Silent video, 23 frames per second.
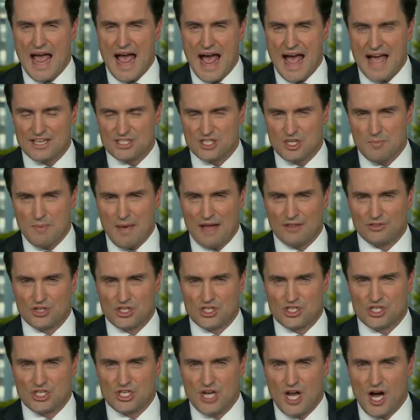even in the early
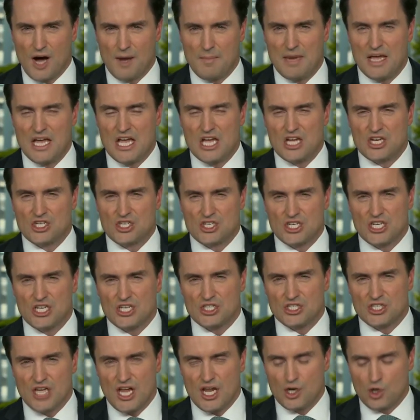days, at
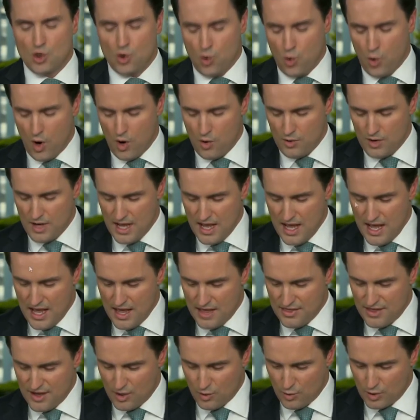the beginning of this
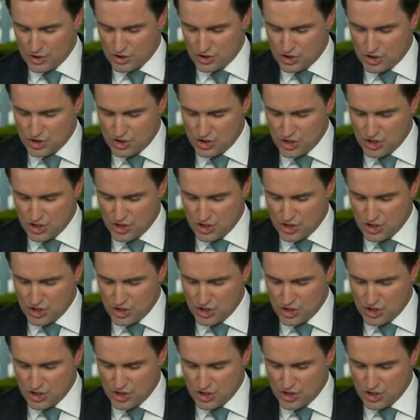campaign.